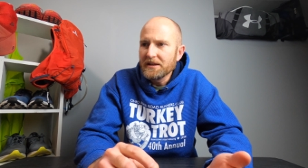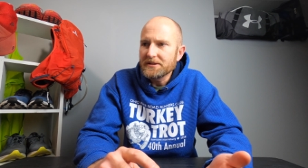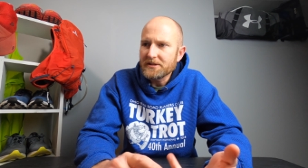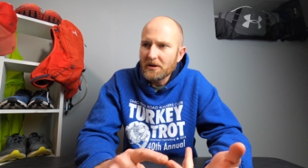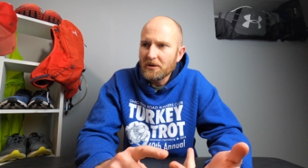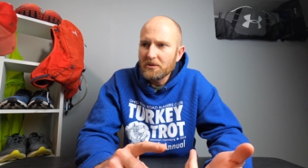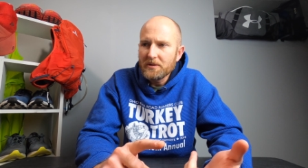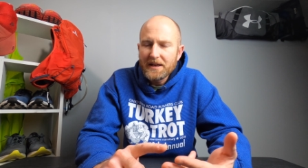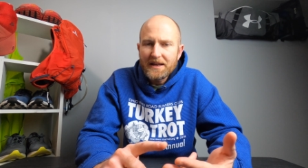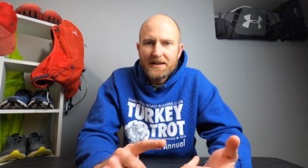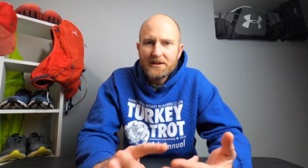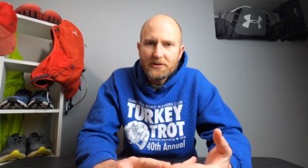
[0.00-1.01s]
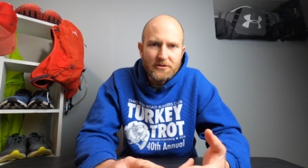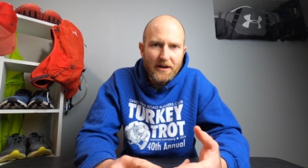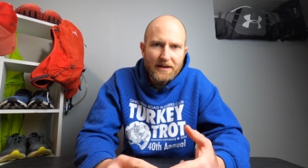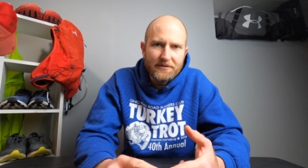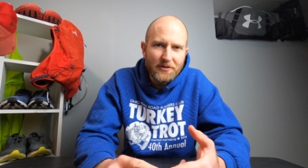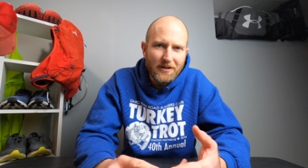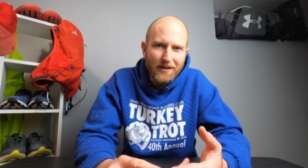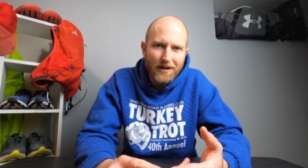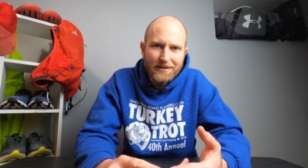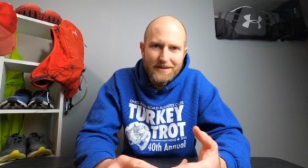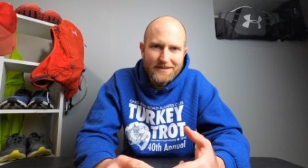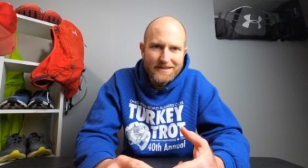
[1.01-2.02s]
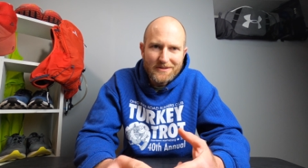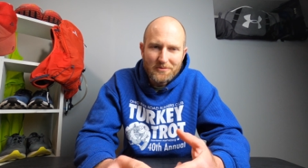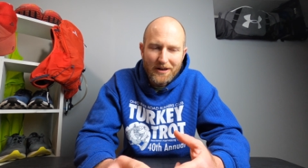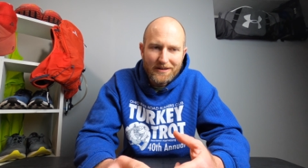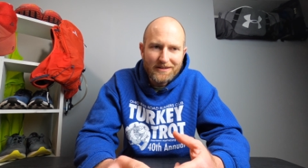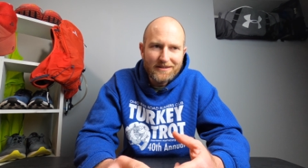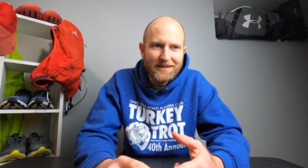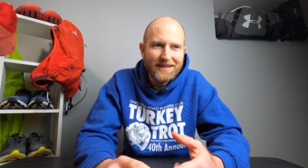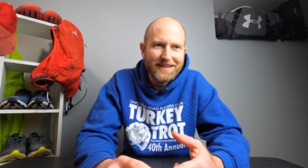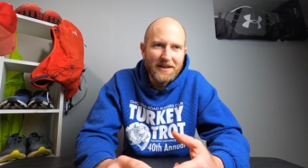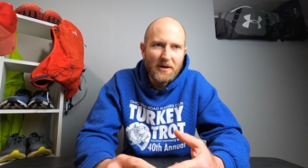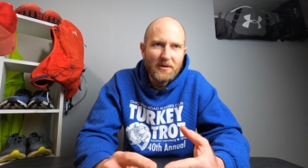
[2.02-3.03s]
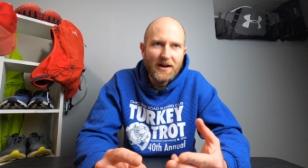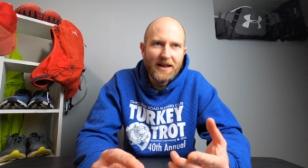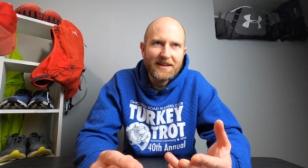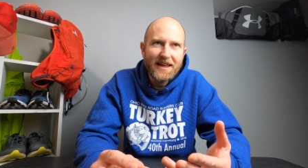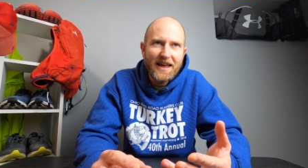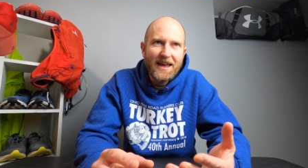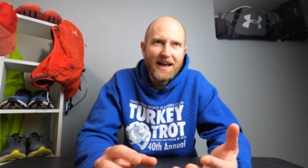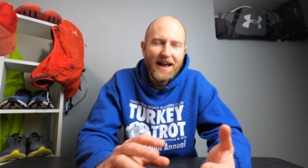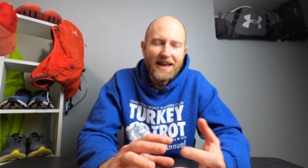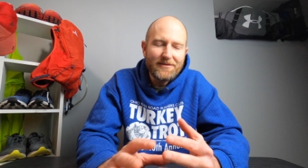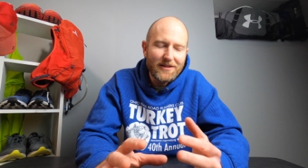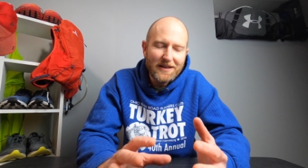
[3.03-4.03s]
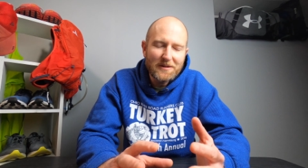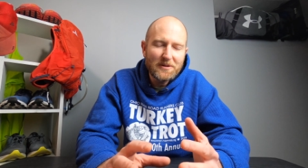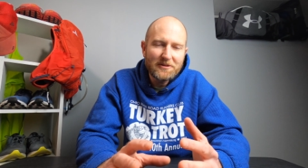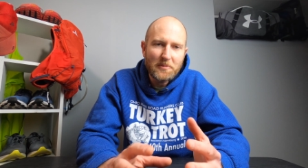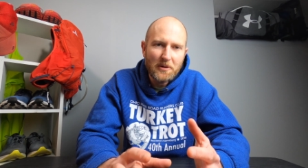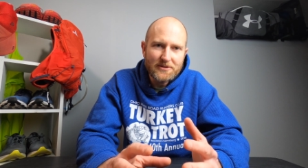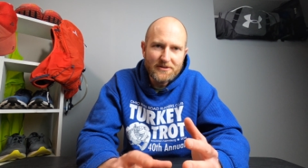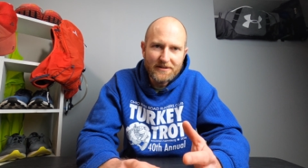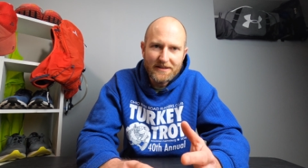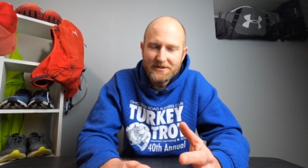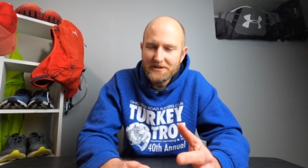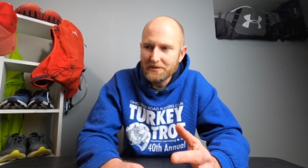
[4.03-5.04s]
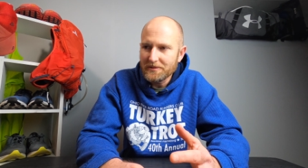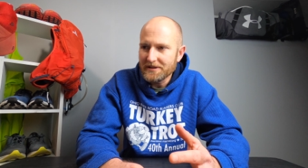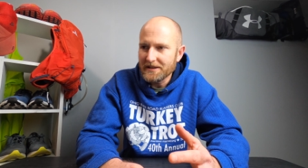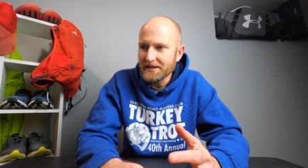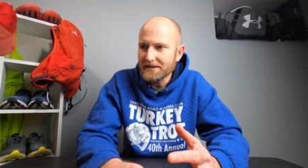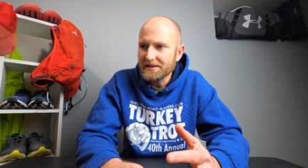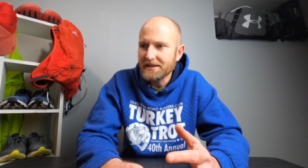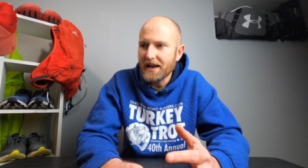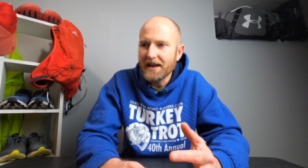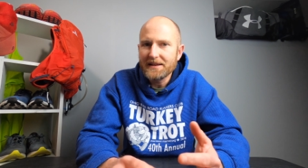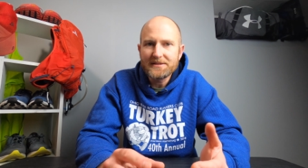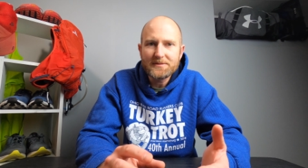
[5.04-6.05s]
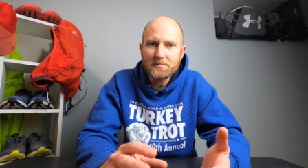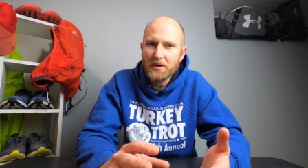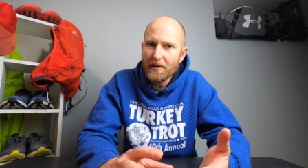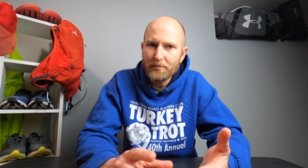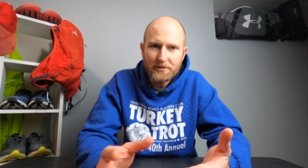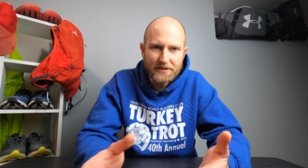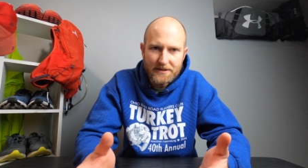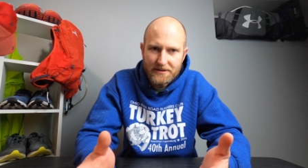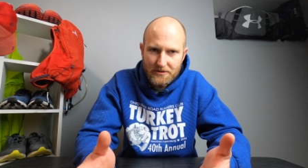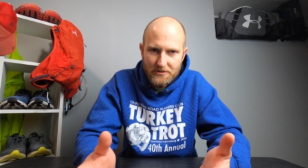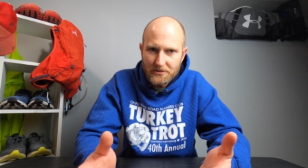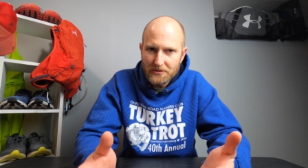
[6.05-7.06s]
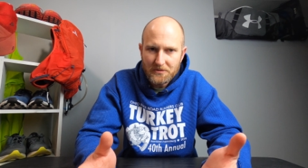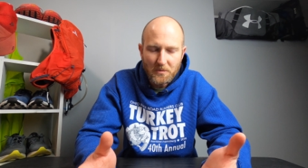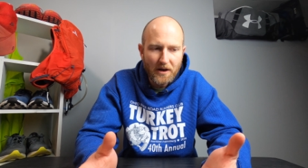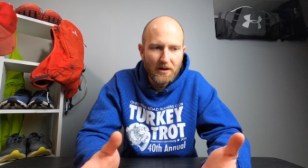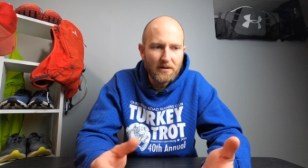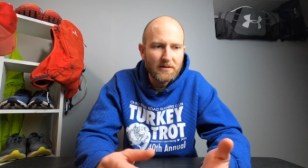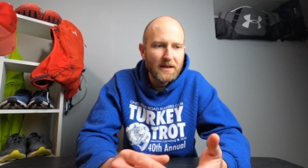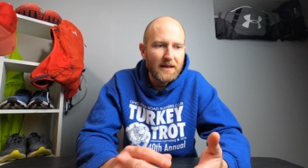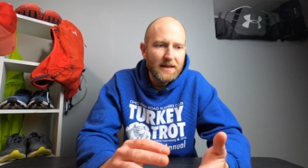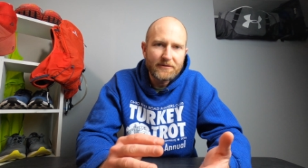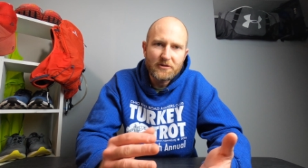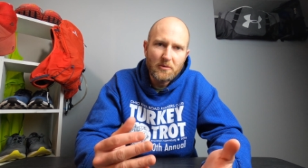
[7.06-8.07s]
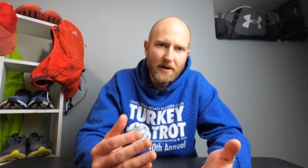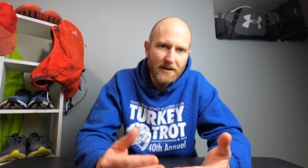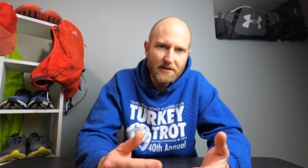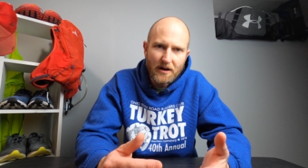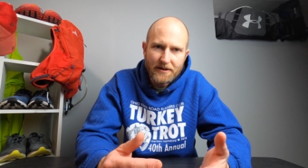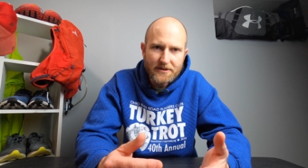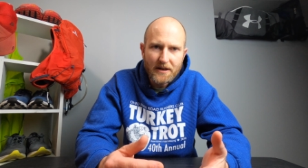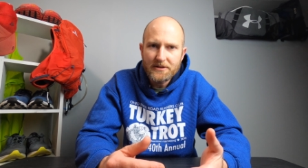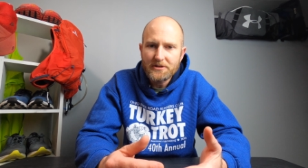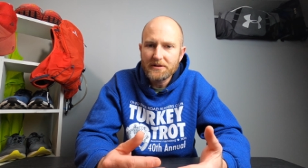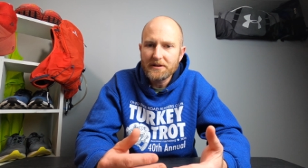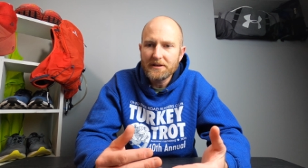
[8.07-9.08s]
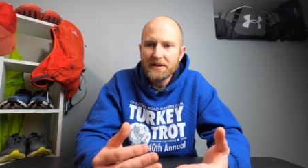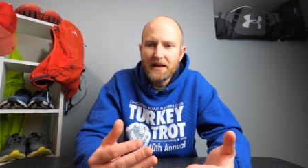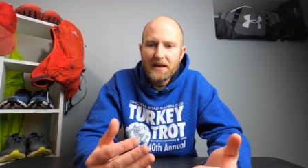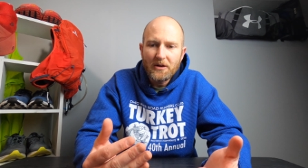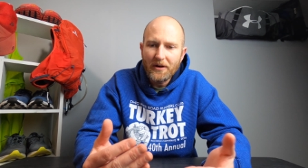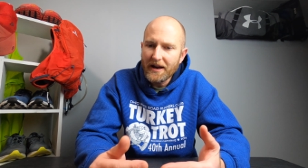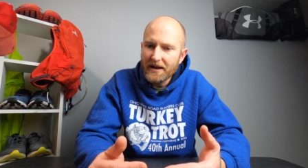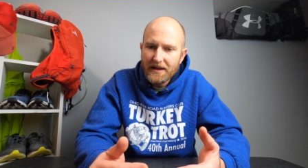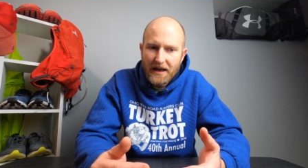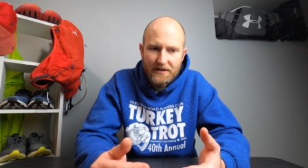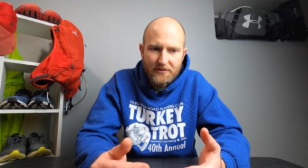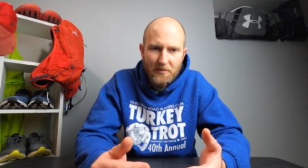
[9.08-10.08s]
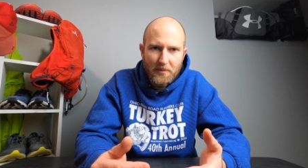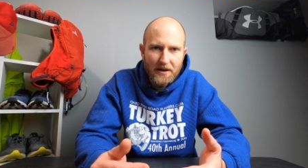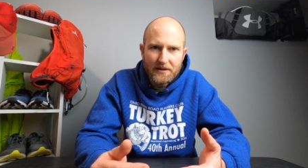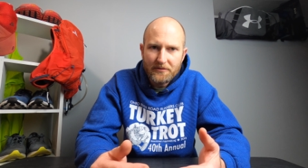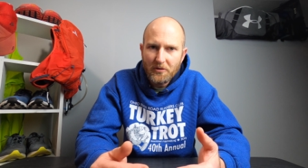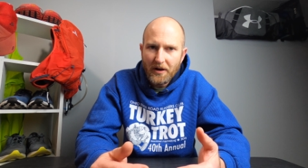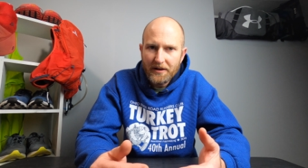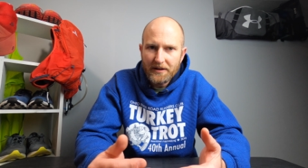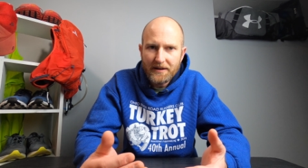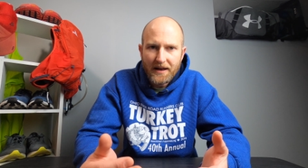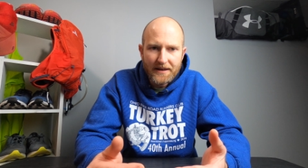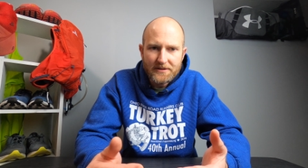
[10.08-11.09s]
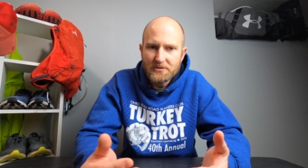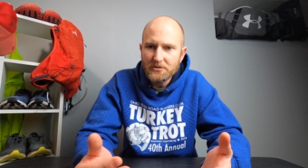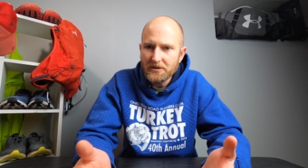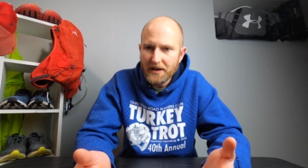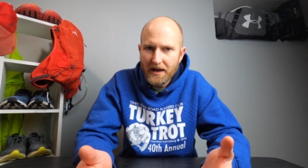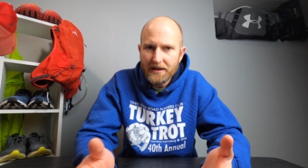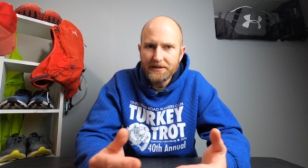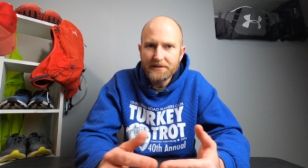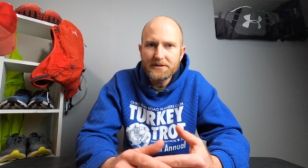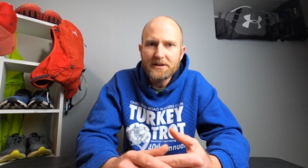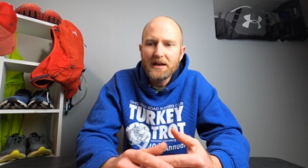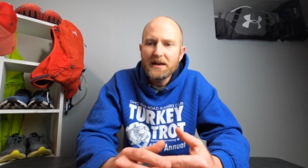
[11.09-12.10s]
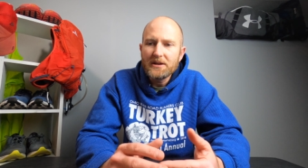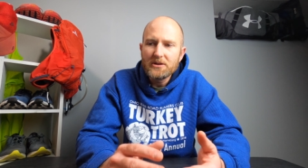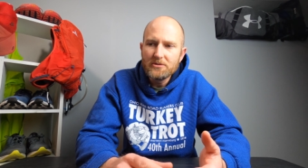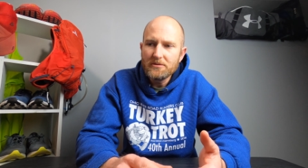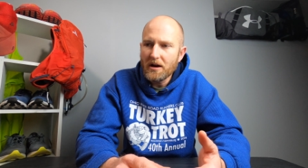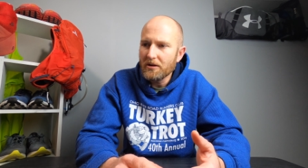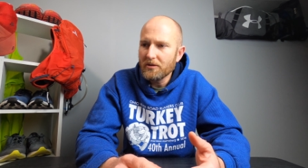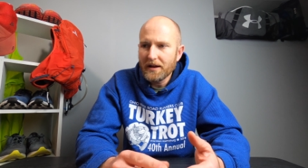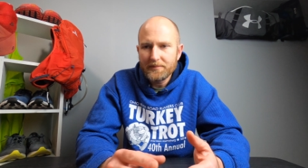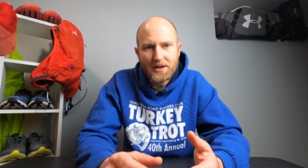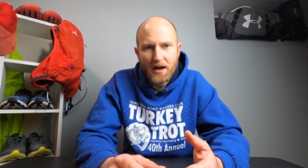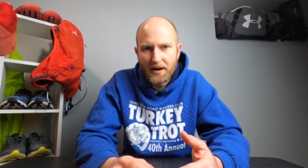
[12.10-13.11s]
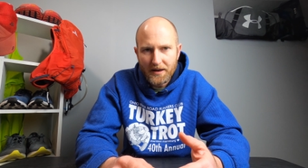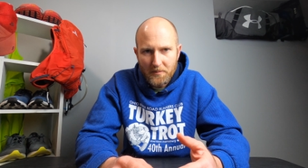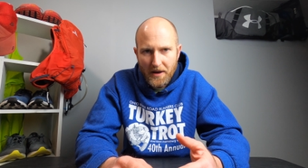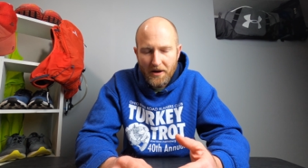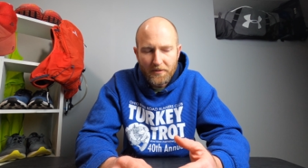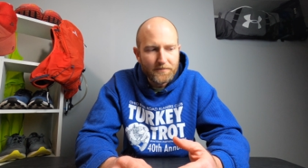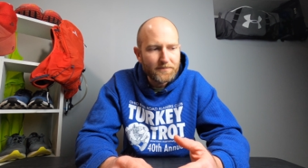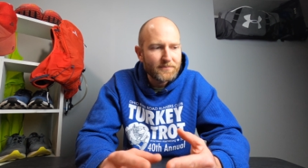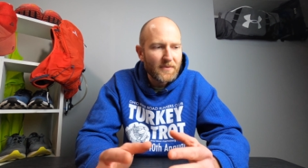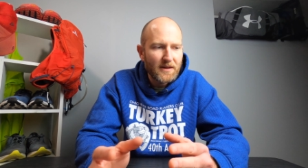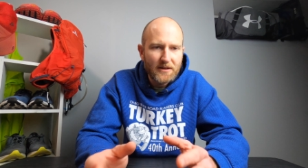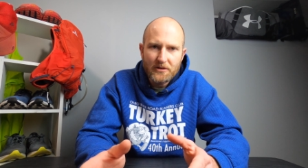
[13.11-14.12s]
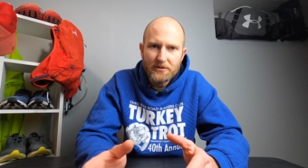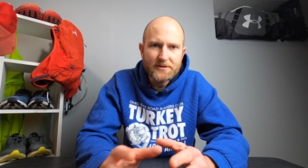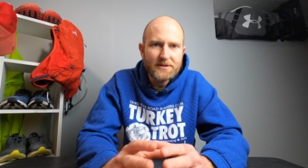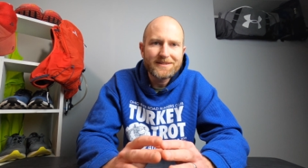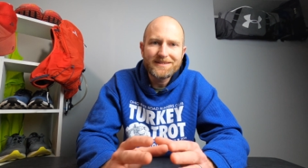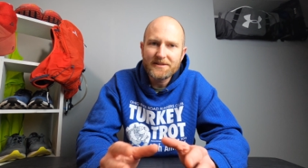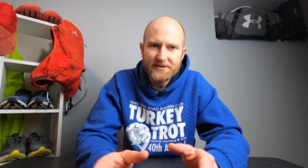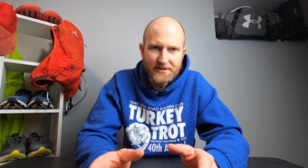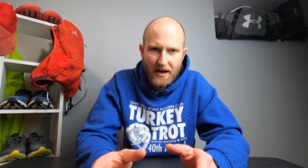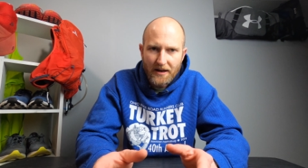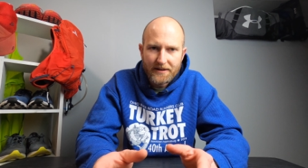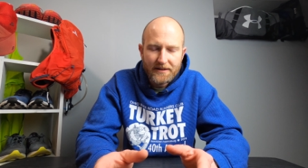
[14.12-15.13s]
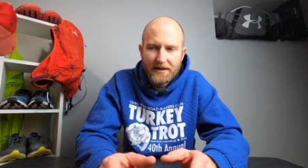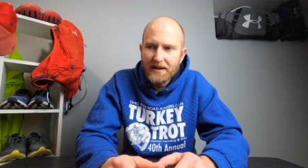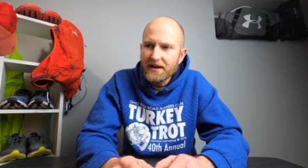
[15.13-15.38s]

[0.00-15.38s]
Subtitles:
So hill training for the long distance runner, I have a little bit of personal history with this, as probably you do as well. If you ran cross country or any kind of competitive running in high school, college, you know what I'm talking about. Hills suck.